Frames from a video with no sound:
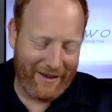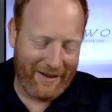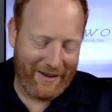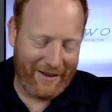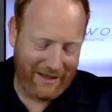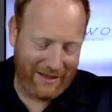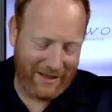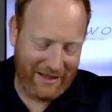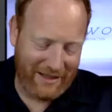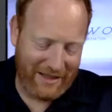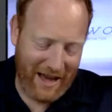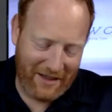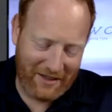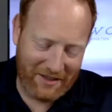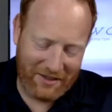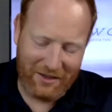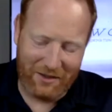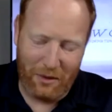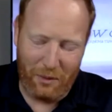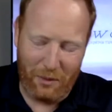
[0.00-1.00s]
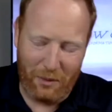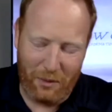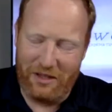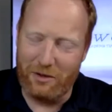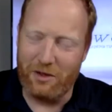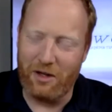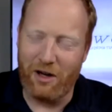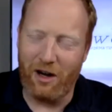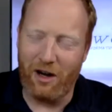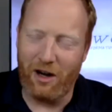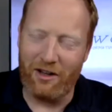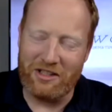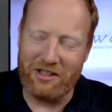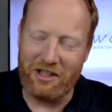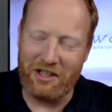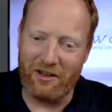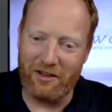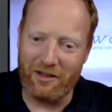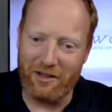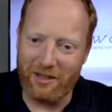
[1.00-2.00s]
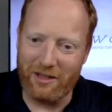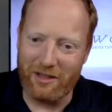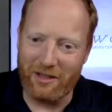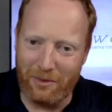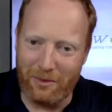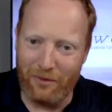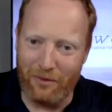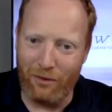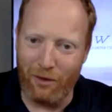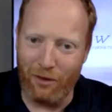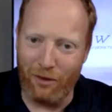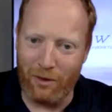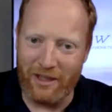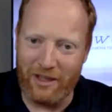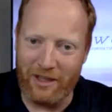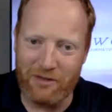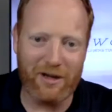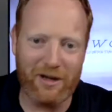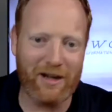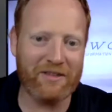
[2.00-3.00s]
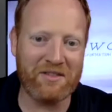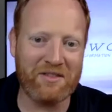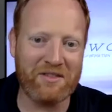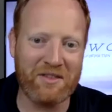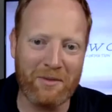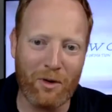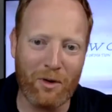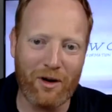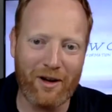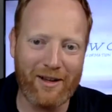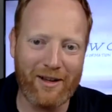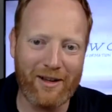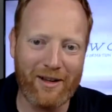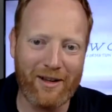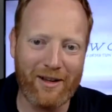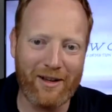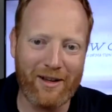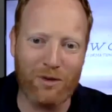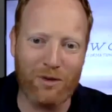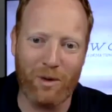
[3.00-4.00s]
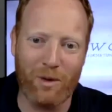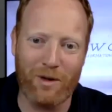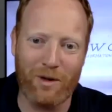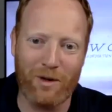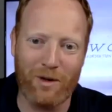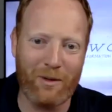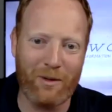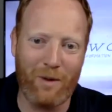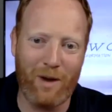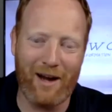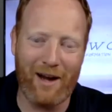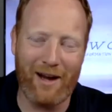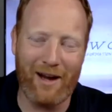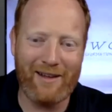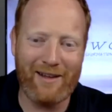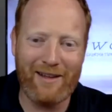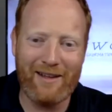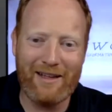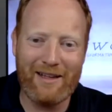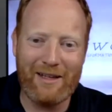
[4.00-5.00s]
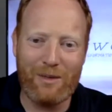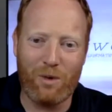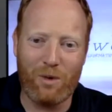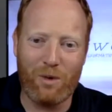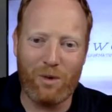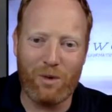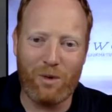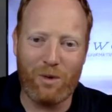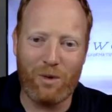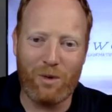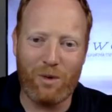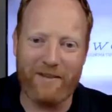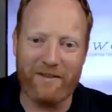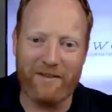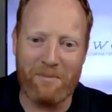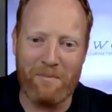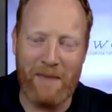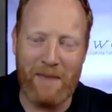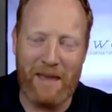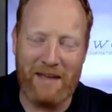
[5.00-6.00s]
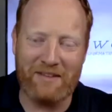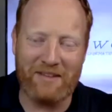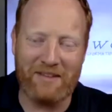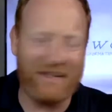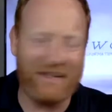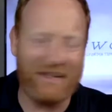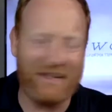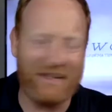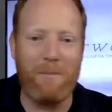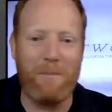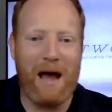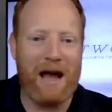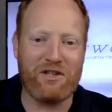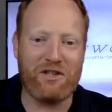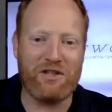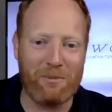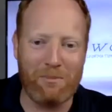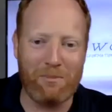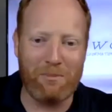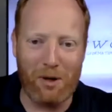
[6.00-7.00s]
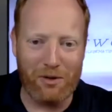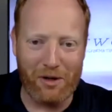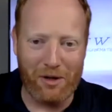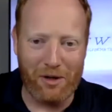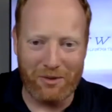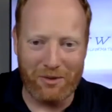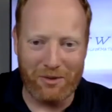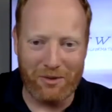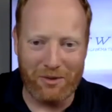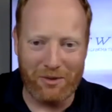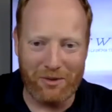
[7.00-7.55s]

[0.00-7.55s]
yes, we do call each other before we get dressed in the morning, if you're wondering why we're wearing these amazing matching polos.